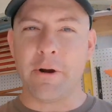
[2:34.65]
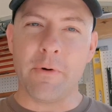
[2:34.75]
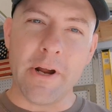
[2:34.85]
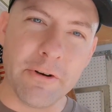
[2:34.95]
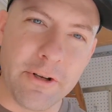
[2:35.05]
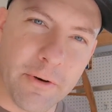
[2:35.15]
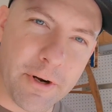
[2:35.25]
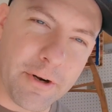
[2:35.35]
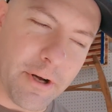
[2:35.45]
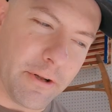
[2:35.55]
at around
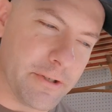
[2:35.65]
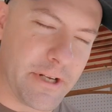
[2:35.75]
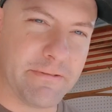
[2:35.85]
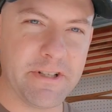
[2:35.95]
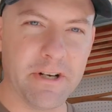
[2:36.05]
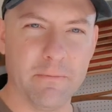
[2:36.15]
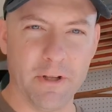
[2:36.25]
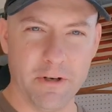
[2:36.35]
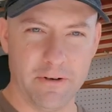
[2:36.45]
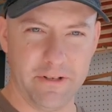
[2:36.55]
$200. I've seen them
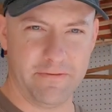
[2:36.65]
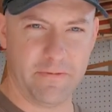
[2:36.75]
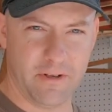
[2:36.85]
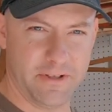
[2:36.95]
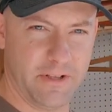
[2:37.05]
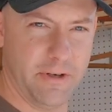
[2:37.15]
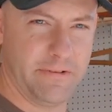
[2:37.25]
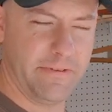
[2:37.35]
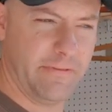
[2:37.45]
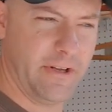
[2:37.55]
low as for as low
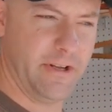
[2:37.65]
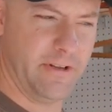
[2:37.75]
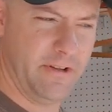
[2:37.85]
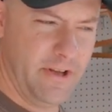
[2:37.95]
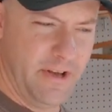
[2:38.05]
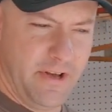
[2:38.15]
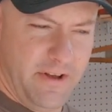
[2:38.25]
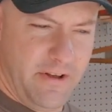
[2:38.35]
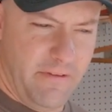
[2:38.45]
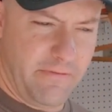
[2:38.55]
as 50 to
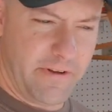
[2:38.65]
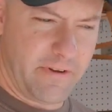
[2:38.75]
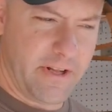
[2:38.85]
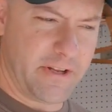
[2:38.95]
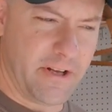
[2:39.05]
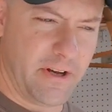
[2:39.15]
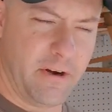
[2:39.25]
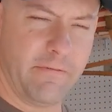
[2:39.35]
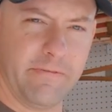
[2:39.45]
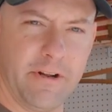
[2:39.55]
50 to
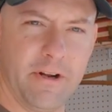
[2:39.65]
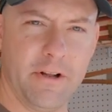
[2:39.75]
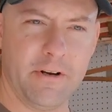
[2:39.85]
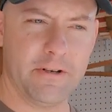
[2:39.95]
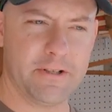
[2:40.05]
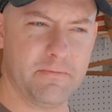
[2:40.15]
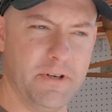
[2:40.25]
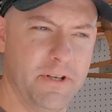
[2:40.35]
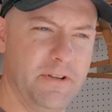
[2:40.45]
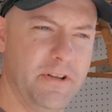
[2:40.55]
150 dollars,
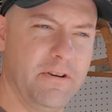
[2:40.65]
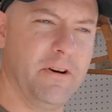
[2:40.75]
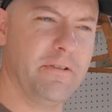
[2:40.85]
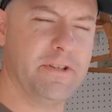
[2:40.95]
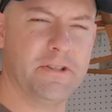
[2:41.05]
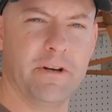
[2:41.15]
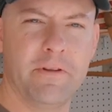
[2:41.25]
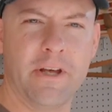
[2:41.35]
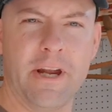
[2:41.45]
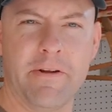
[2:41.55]
but you know all this stuff
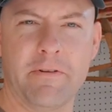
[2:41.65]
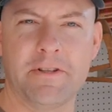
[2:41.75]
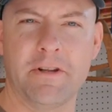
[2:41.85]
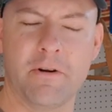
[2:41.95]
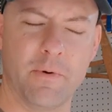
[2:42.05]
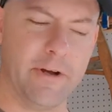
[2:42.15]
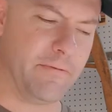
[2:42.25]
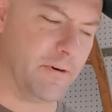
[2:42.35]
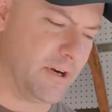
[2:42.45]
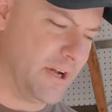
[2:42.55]
you kind of have to send it away
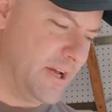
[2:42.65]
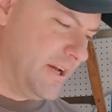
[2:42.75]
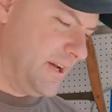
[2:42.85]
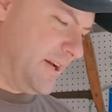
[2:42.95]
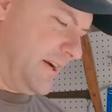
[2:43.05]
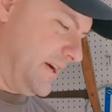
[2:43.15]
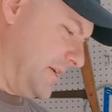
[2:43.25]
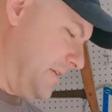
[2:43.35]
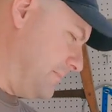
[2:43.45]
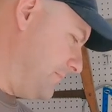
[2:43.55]
for,
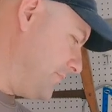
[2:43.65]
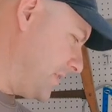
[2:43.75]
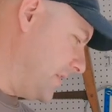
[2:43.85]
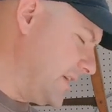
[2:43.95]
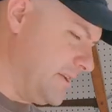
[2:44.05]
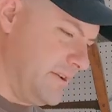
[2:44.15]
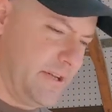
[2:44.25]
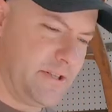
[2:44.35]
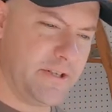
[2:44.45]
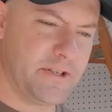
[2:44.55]
um, and
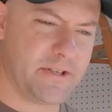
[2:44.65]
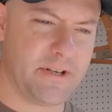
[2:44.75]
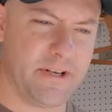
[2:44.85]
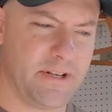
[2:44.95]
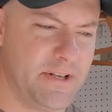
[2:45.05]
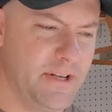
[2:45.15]
it's just uh,